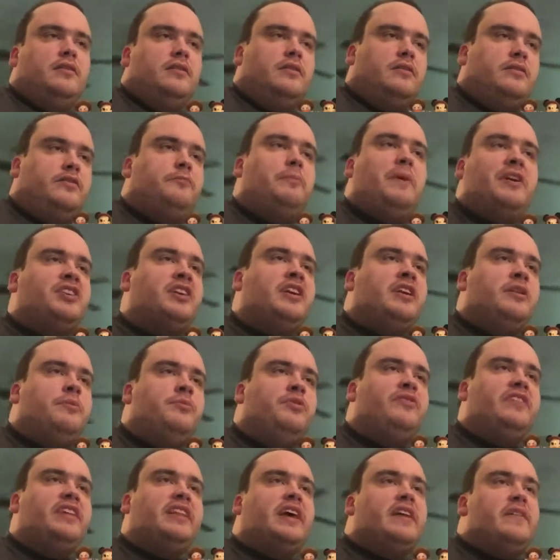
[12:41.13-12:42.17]
Especially in a
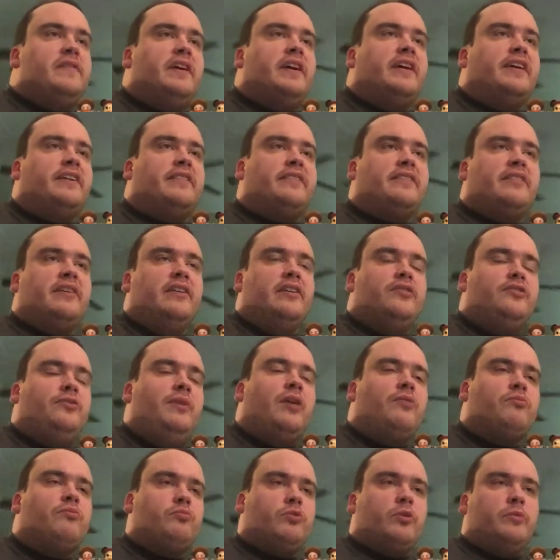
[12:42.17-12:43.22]
movie like this. Do
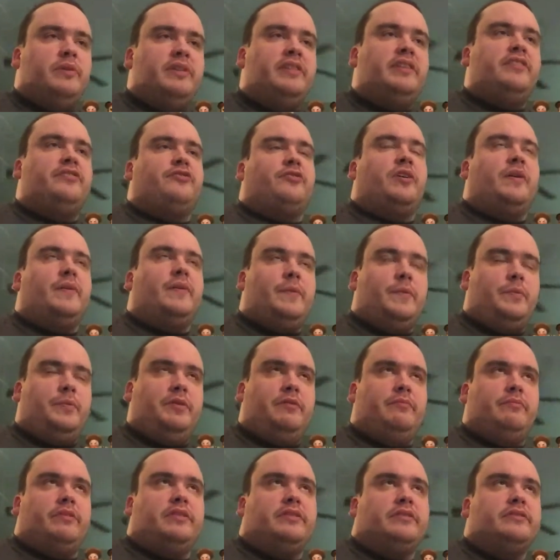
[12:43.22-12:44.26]
not ruin this for other
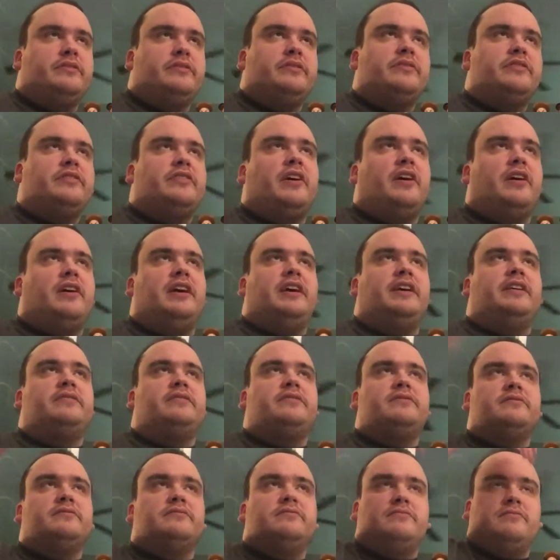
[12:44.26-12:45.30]
people. Sorry.
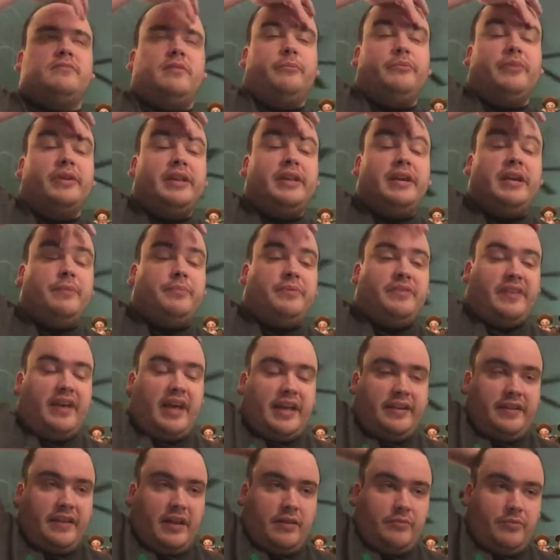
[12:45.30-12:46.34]
I'm really
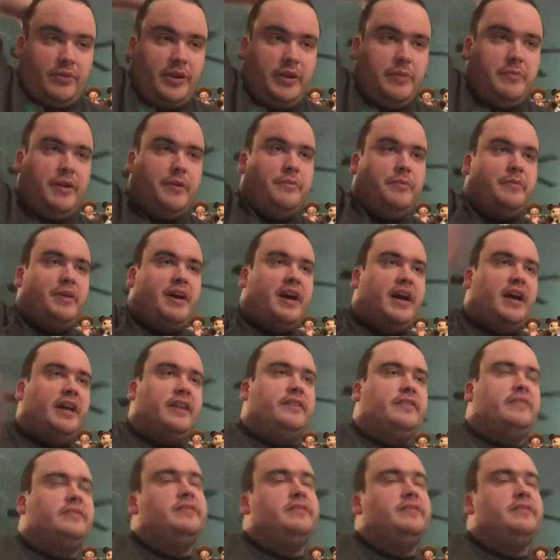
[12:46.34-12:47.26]
upset. That really made me mad.